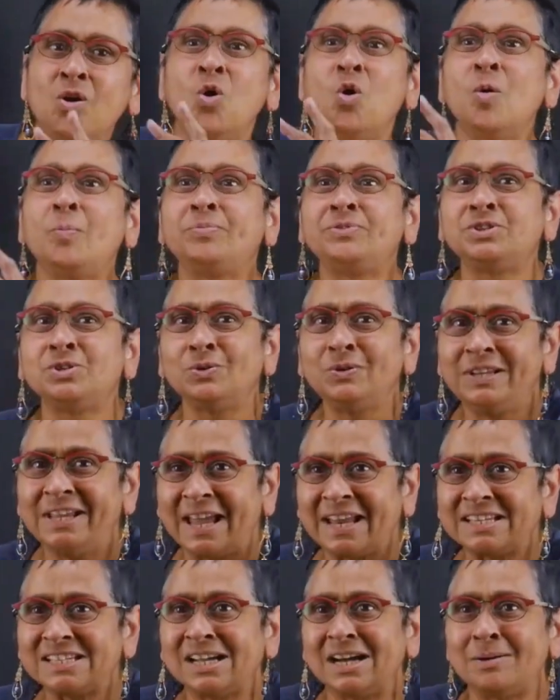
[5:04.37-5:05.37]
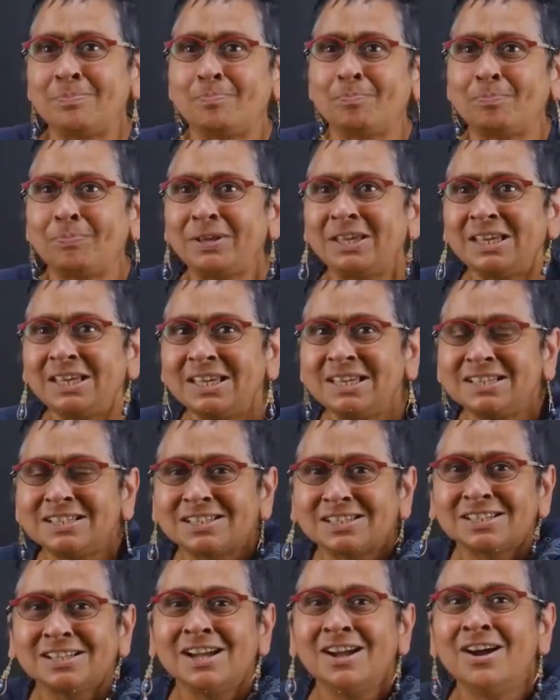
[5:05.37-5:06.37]
hope to get a
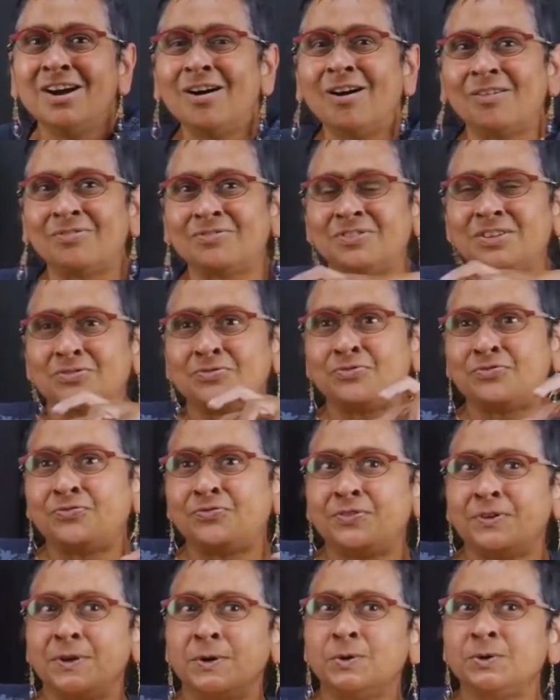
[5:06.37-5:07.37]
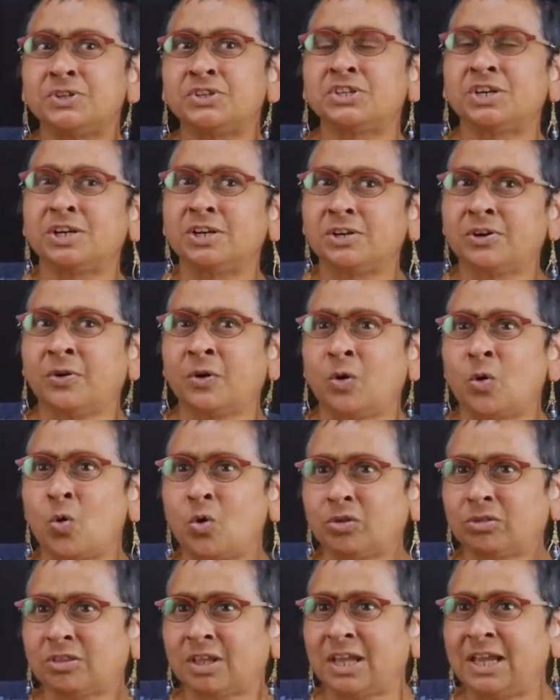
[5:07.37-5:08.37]
piece of the future
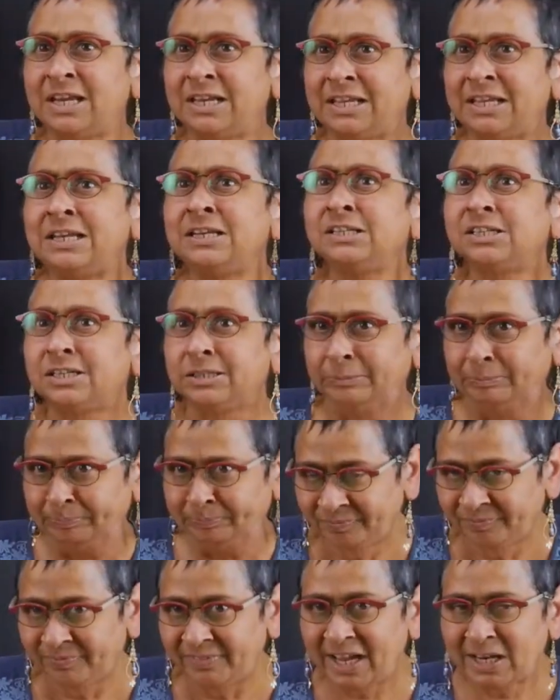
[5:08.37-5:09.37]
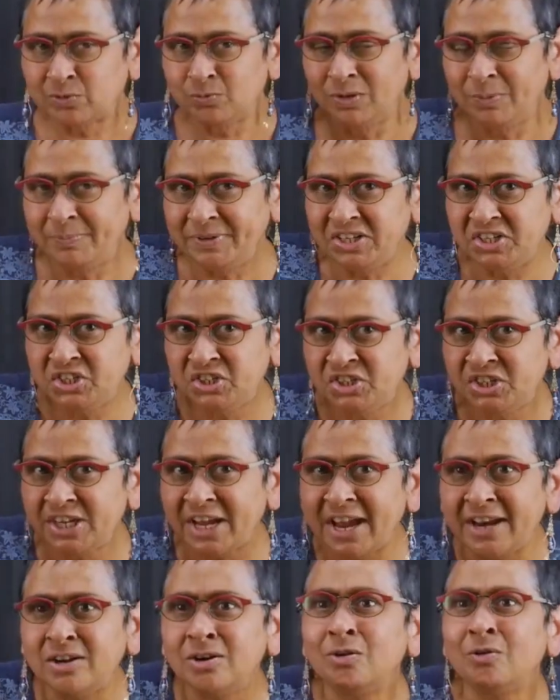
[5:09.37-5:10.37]
growth in income that will be
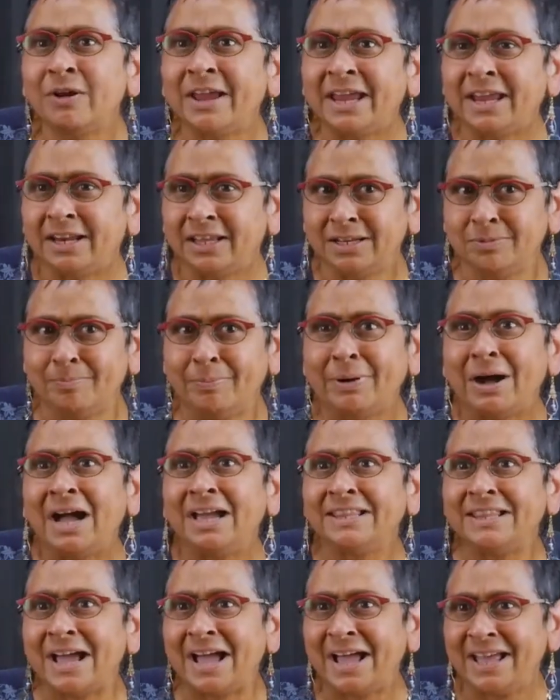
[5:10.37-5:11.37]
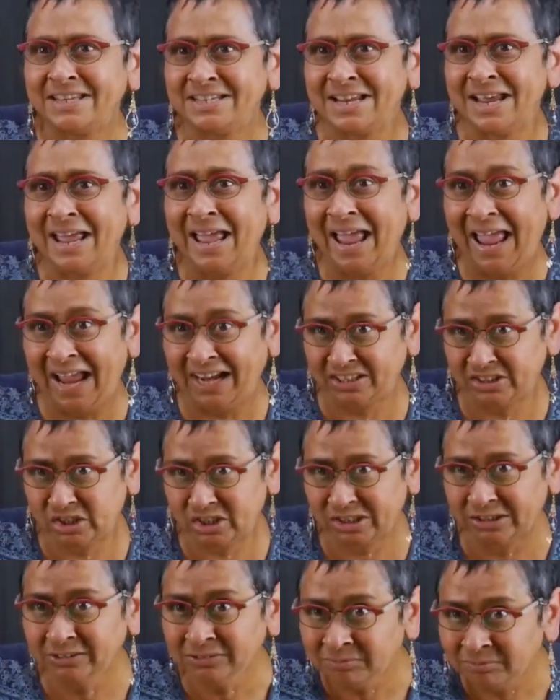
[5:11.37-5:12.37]
generated by that
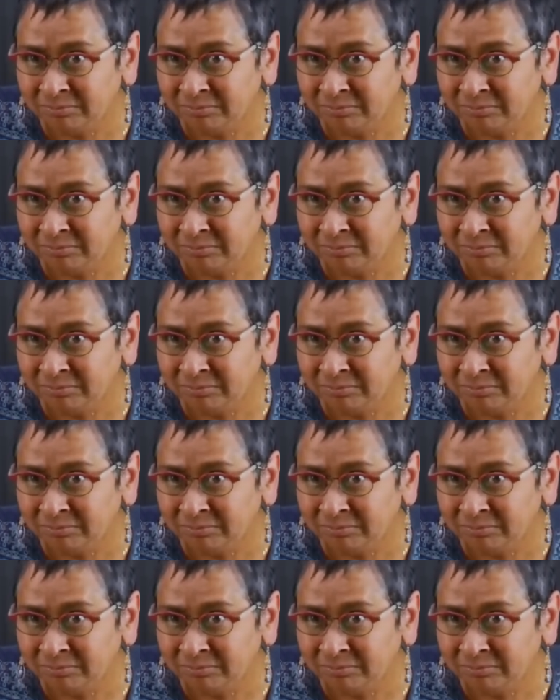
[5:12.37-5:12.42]
action.